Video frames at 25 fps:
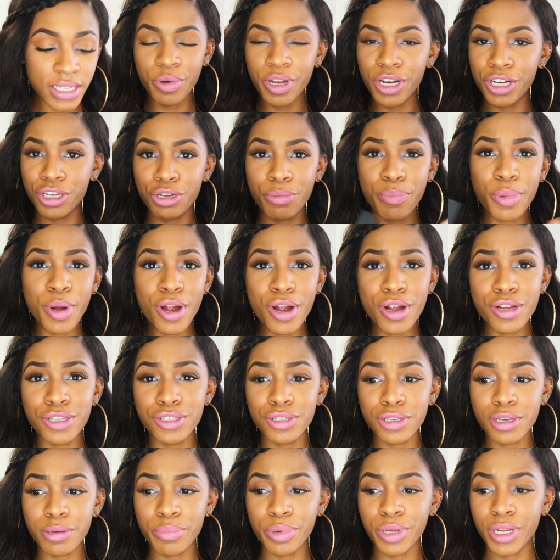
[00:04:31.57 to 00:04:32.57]
Put it in your
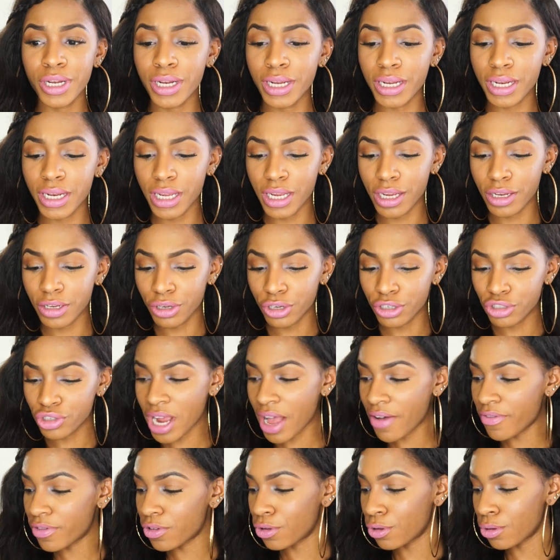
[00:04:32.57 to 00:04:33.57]
purse, you can put it in your
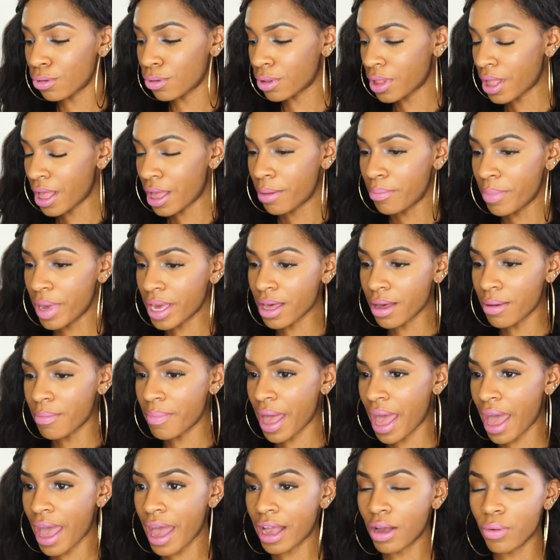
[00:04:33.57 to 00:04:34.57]
travel makeup
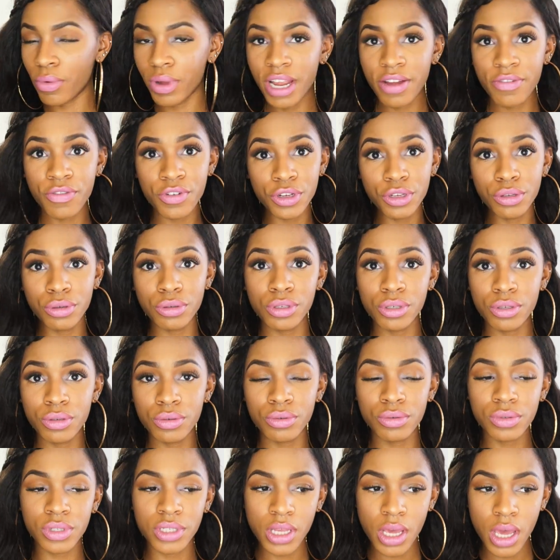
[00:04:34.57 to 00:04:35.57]
bag, whatever you
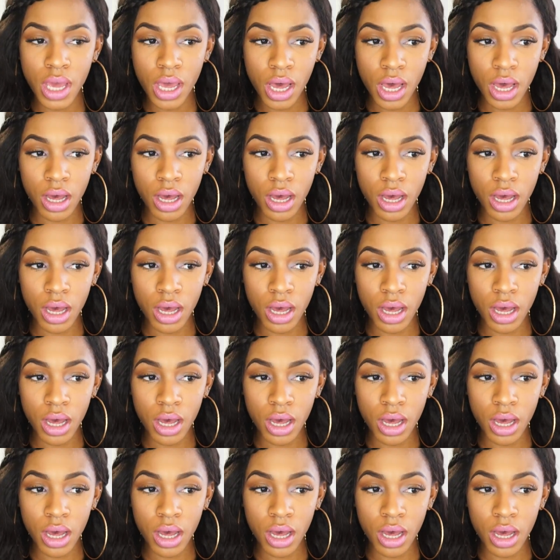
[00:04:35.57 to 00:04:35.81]
use.